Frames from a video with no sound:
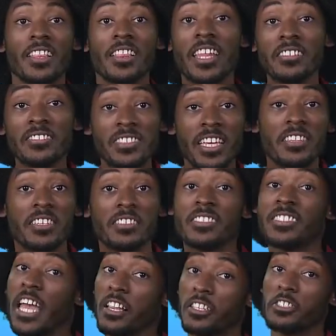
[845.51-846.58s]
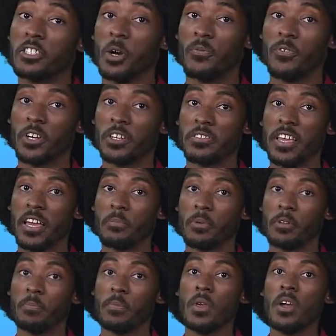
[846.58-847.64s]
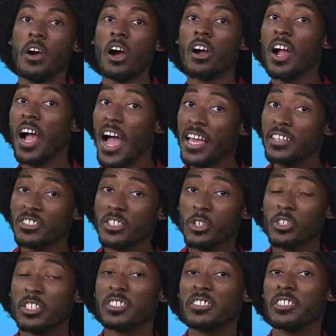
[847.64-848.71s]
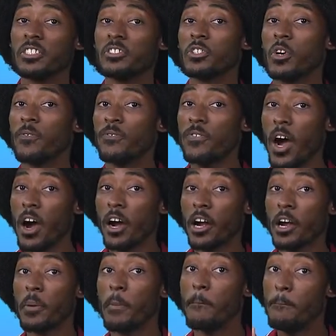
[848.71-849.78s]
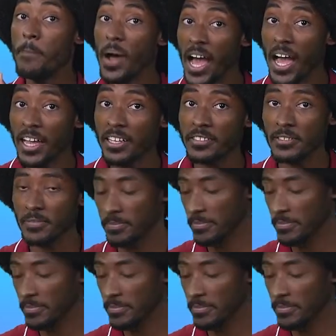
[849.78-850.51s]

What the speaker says: Let's take this telescope for example. Our eyes can only see so far, but